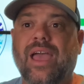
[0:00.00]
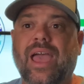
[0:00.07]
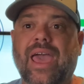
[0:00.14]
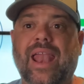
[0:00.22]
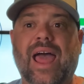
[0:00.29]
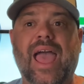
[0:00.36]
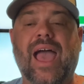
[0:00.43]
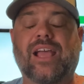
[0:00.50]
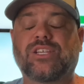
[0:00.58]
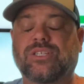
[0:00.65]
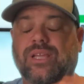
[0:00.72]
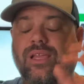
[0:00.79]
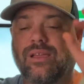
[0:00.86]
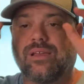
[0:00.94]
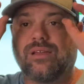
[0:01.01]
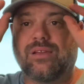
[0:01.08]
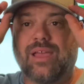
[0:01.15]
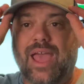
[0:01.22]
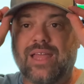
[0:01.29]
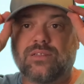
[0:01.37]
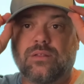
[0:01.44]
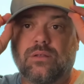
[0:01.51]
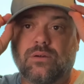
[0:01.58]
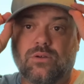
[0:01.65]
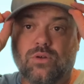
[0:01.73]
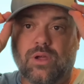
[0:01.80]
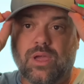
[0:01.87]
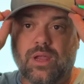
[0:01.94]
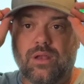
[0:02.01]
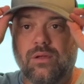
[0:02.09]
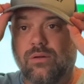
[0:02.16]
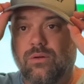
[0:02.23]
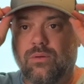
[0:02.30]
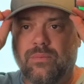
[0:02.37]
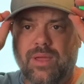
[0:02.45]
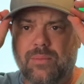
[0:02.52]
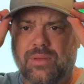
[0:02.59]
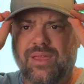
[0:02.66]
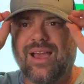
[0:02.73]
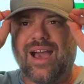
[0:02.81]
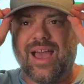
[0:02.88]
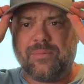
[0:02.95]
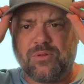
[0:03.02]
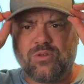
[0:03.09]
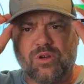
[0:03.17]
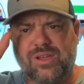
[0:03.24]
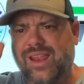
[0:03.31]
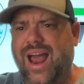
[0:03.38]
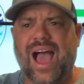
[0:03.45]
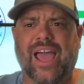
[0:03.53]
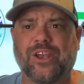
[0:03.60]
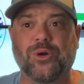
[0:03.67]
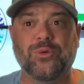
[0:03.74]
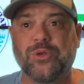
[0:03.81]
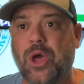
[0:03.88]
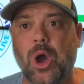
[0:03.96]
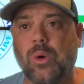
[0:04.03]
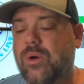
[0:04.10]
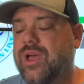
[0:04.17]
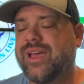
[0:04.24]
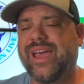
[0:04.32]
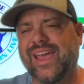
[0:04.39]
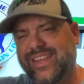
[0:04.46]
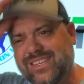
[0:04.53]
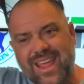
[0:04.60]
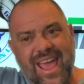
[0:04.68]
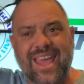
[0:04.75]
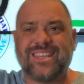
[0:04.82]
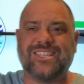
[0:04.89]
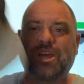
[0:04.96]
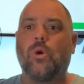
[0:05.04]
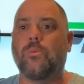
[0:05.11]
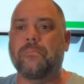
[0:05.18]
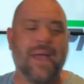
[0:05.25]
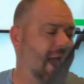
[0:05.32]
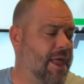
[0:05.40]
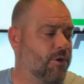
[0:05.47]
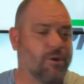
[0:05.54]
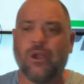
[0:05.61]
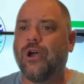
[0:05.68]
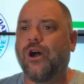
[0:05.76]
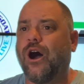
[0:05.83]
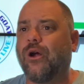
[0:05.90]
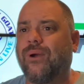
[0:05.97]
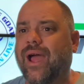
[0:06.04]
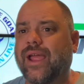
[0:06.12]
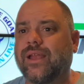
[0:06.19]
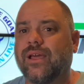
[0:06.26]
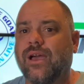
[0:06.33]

And I actually, it's a little crooked. Or maybe I'm crooked. I don't know. It don't matter. All right?